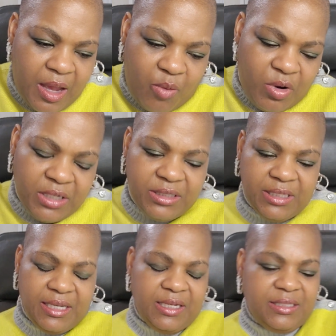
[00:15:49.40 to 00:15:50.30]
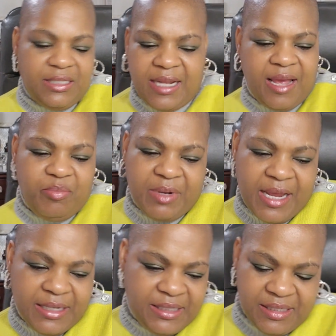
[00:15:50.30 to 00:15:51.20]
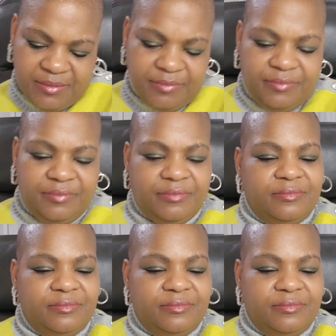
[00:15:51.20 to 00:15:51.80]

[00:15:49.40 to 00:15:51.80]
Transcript: I wanted to get into that, but I didn't.